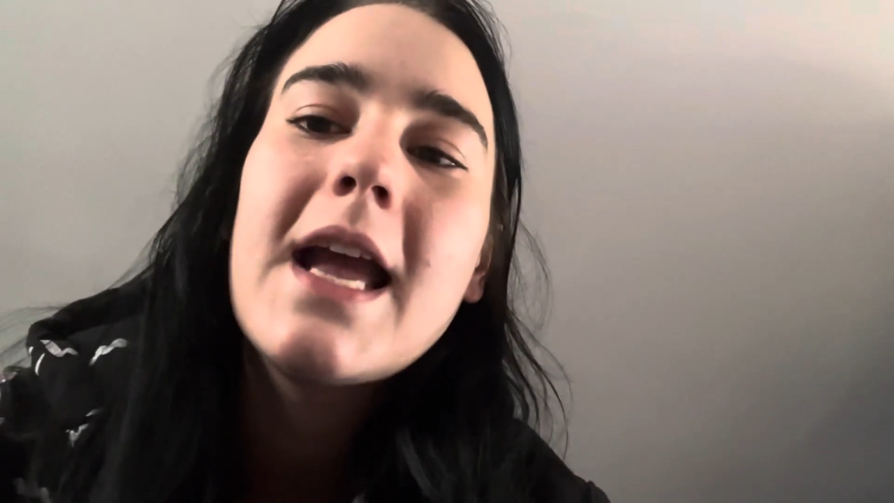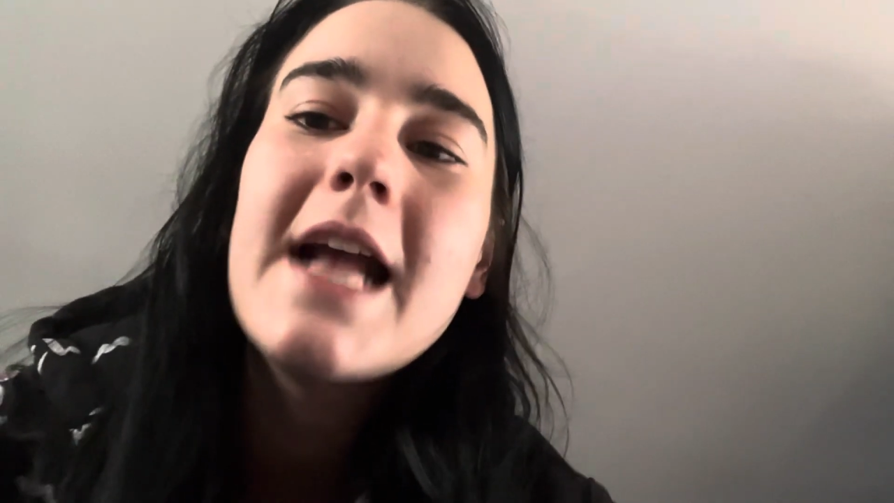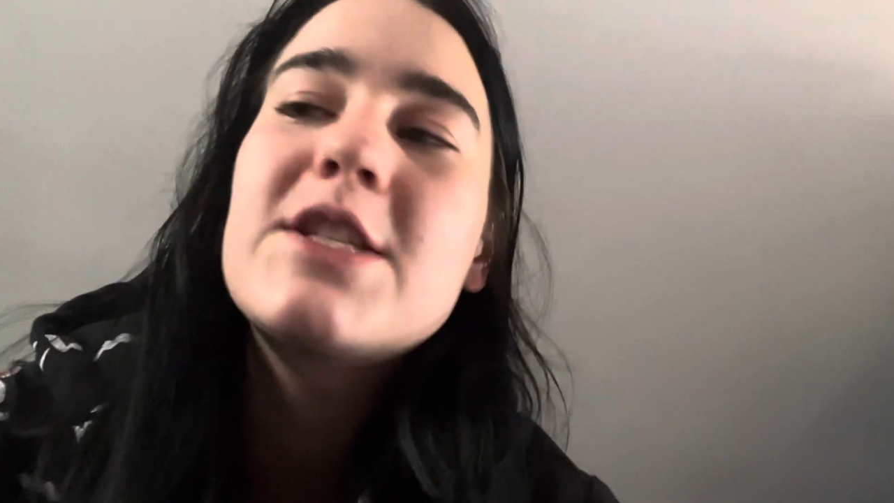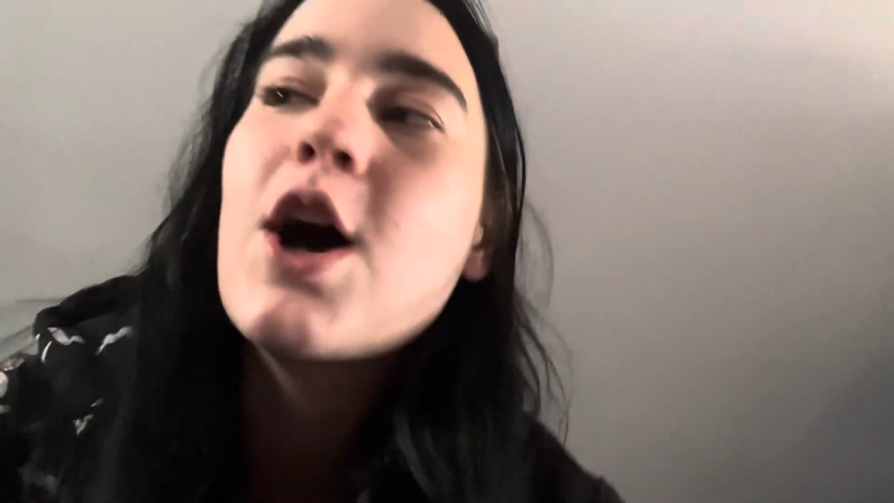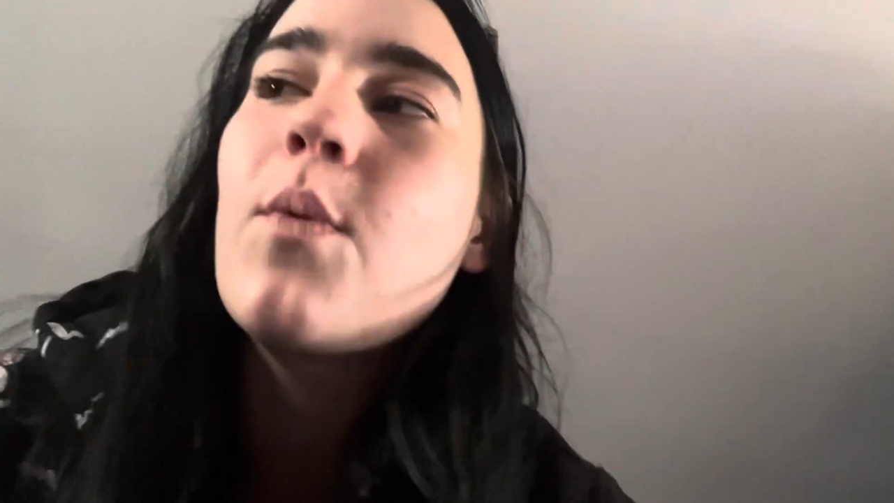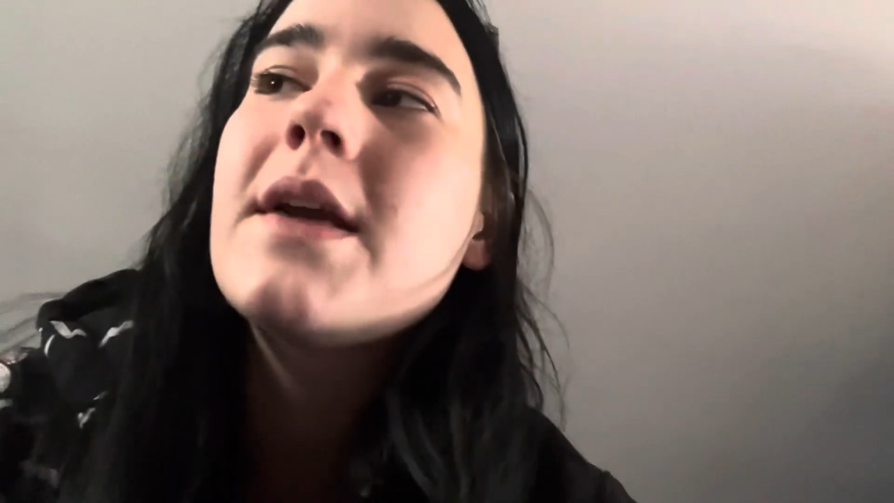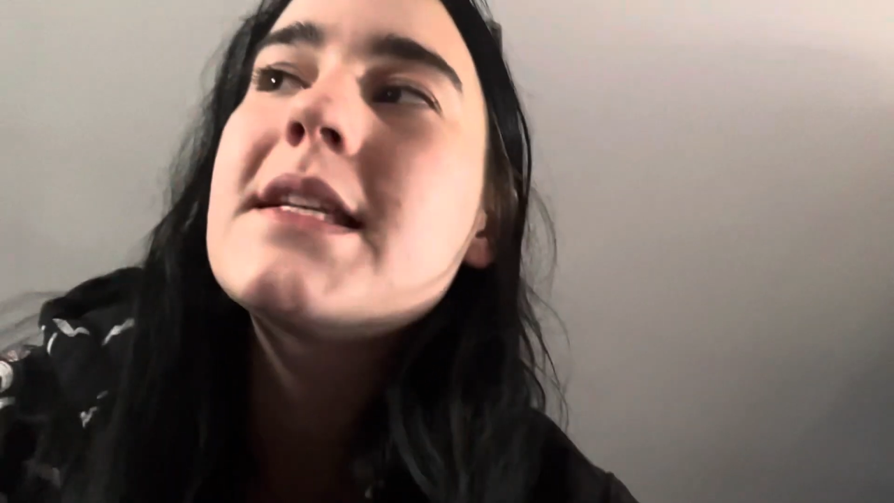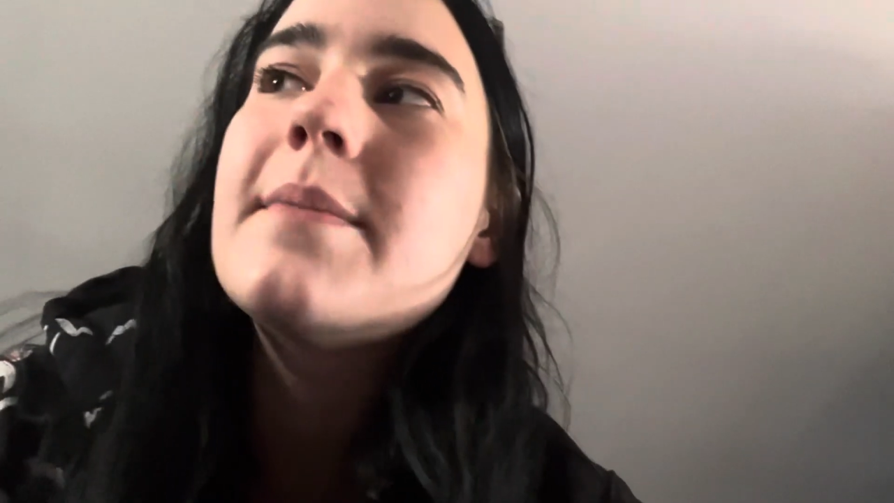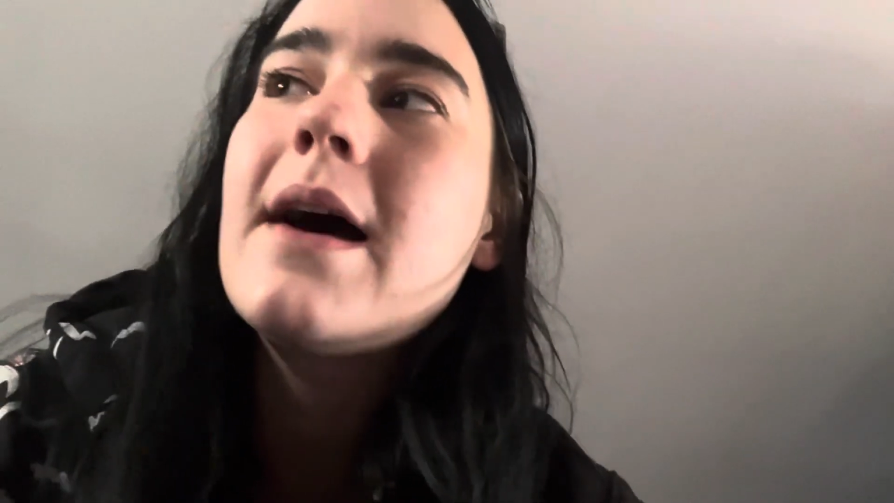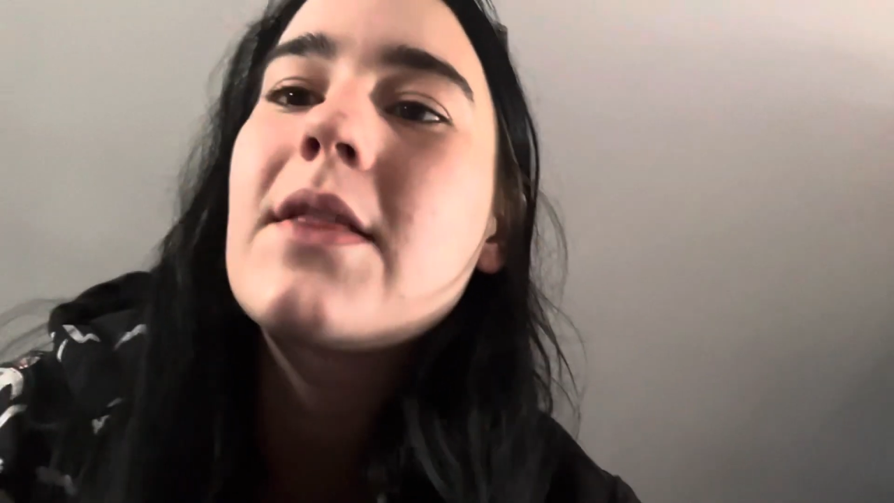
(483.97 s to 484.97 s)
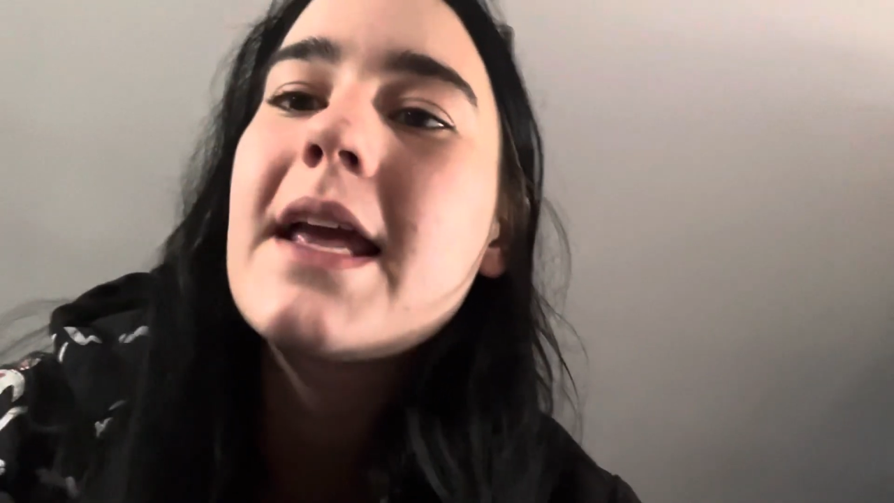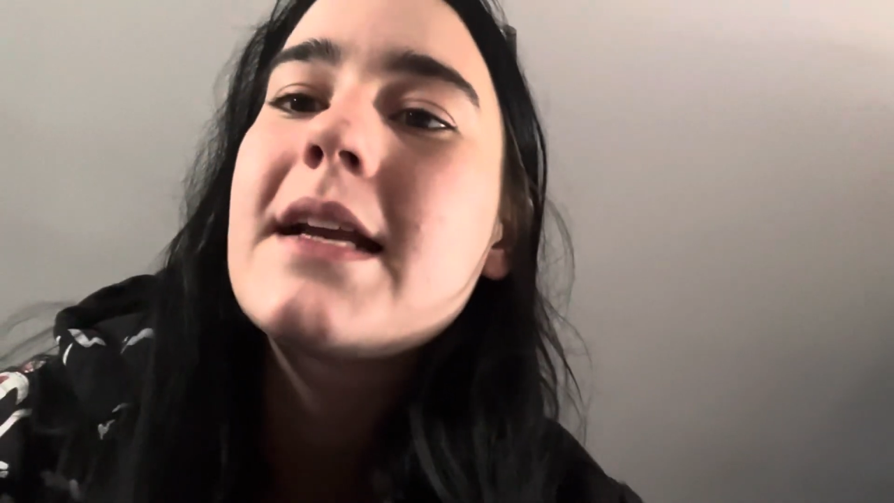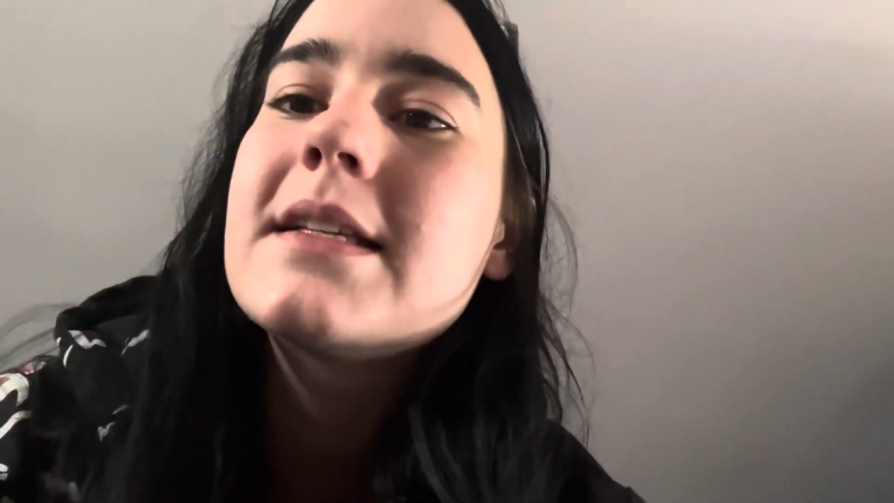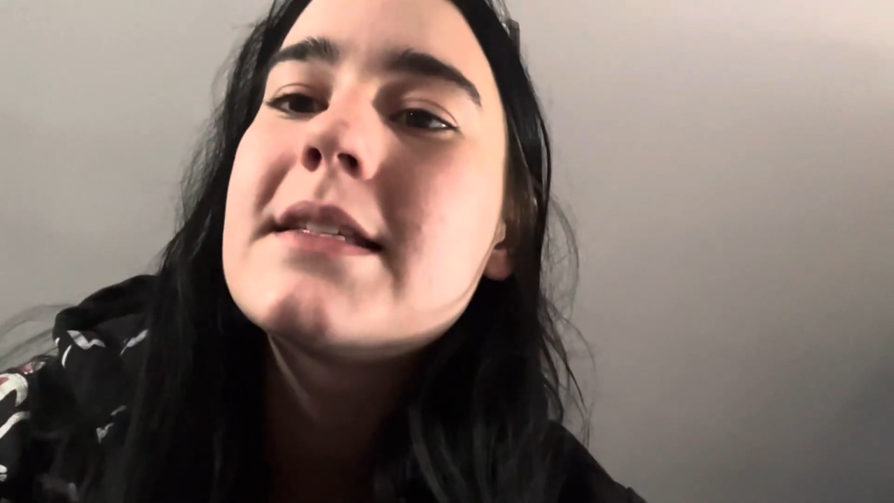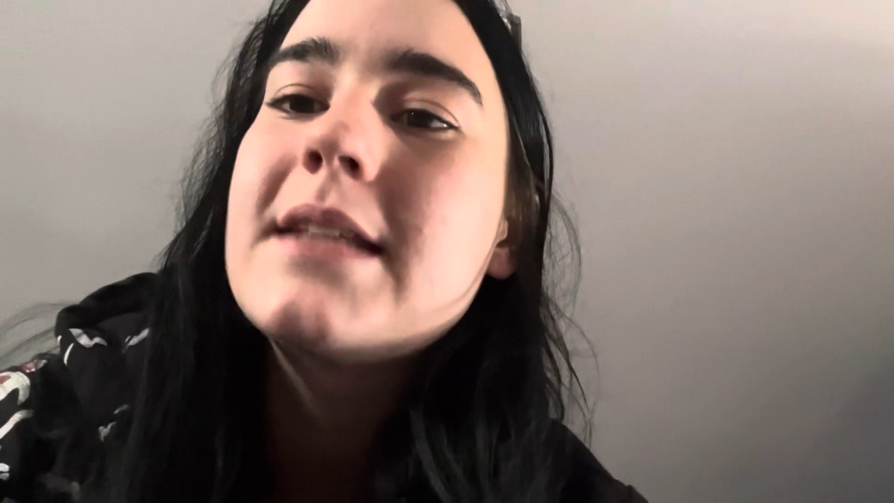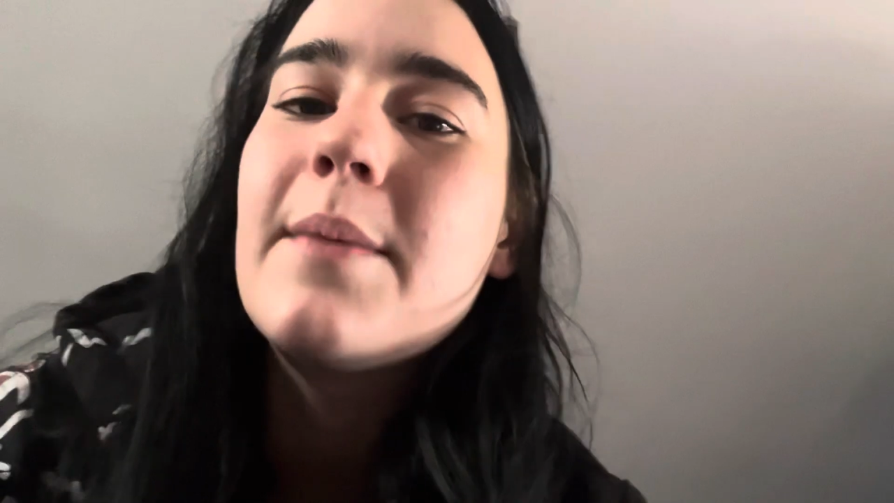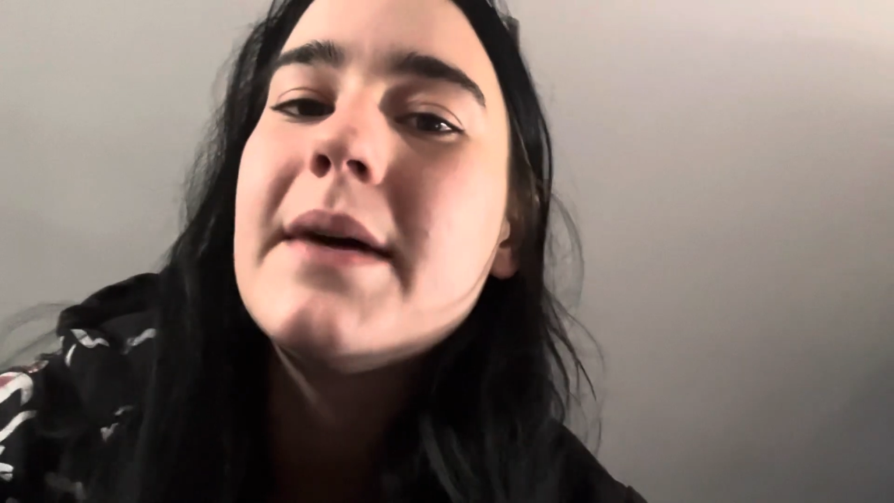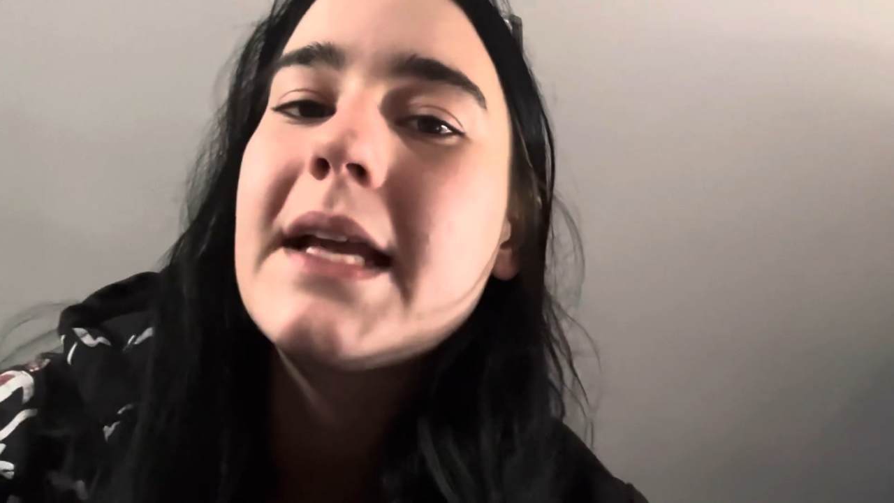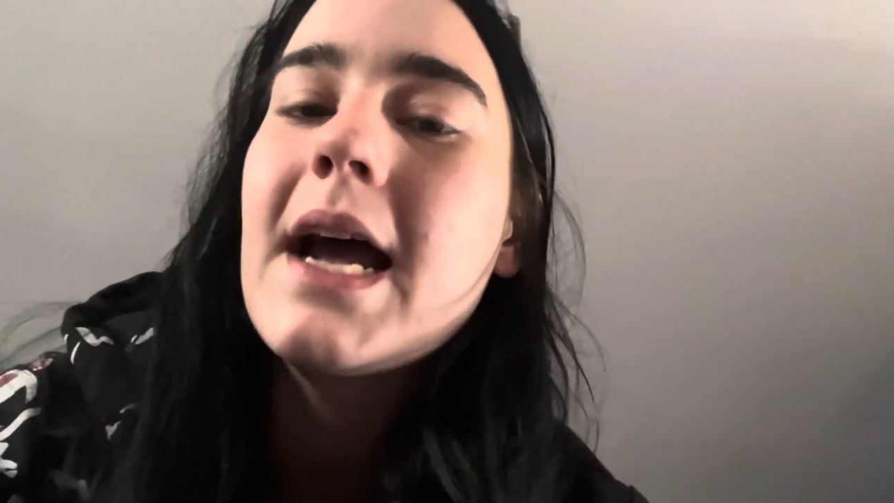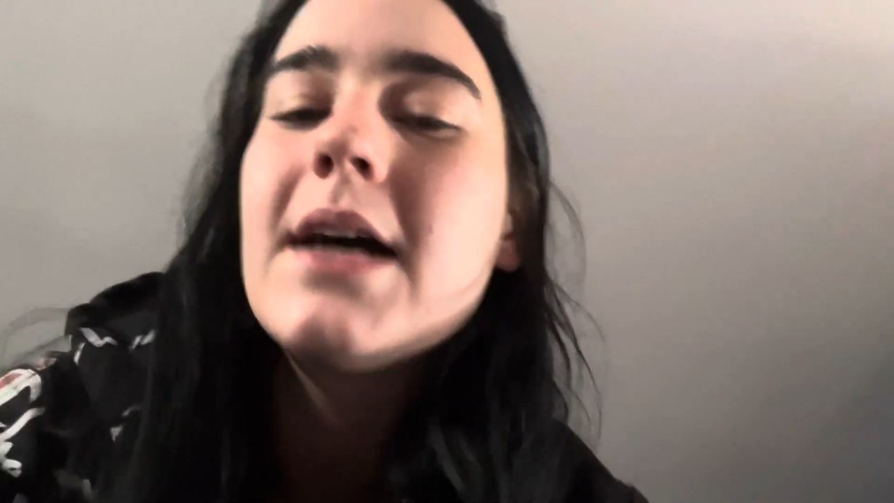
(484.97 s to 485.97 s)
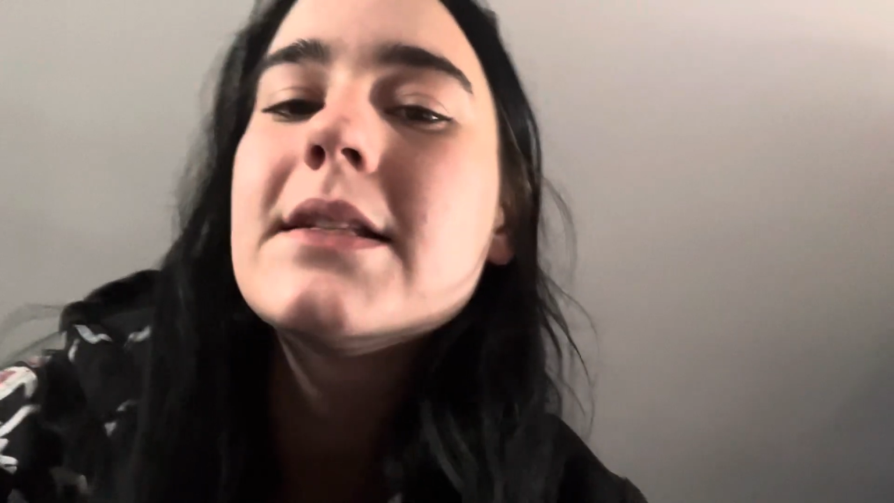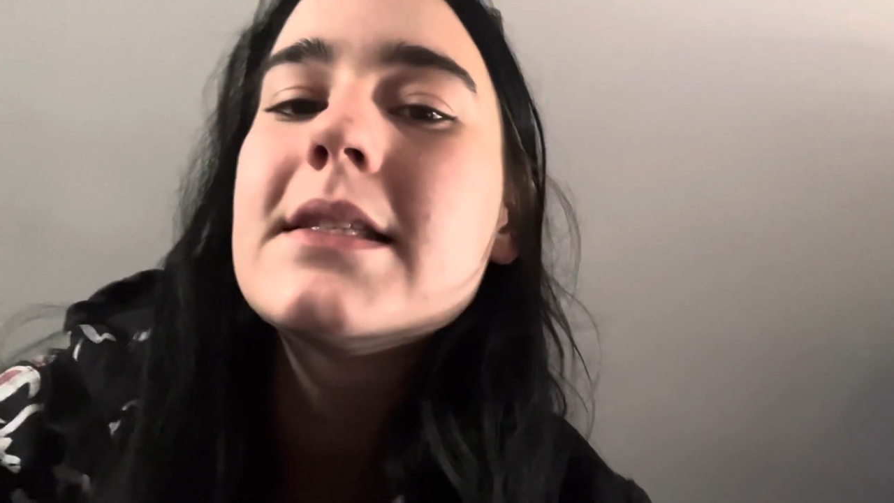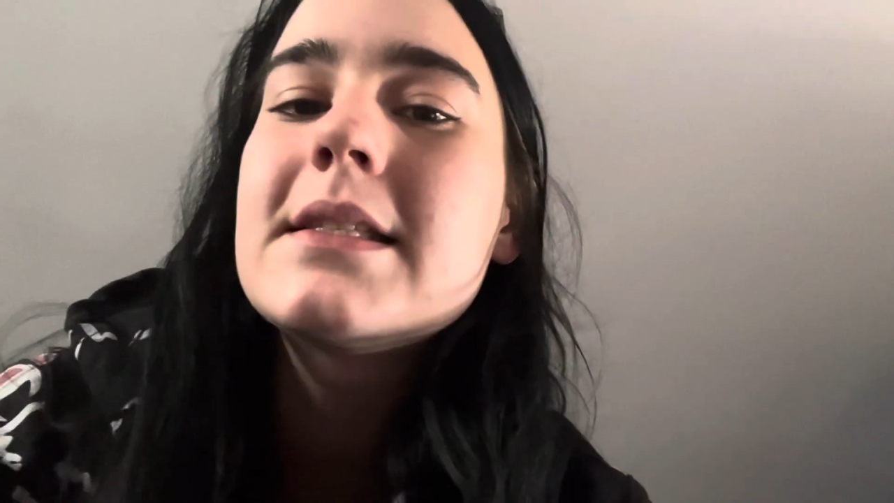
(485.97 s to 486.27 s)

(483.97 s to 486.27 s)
it's always about, like, somebody else.